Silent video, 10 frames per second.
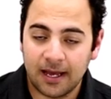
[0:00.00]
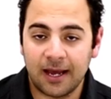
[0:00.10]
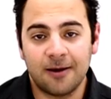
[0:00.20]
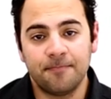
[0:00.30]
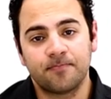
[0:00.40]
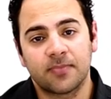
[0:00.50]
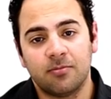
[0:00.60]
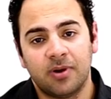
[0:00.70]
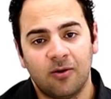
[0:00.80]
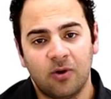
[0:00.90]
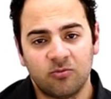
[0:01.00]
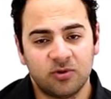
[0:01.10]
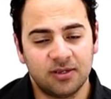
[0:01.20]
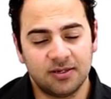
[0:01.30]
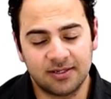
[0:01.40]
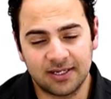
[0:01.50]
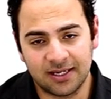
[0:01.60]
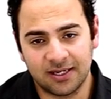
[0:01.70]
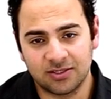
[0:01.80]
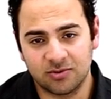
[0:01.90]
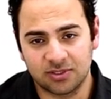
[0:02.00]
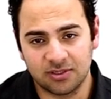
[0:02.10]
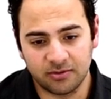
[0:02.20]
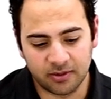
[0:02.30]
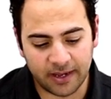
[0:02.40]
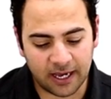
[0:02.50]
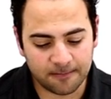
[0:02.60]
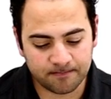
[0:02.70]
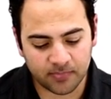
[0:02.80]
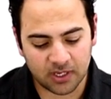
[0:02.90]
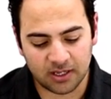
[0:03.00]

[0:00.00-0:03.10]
Part one, we talked a little bit about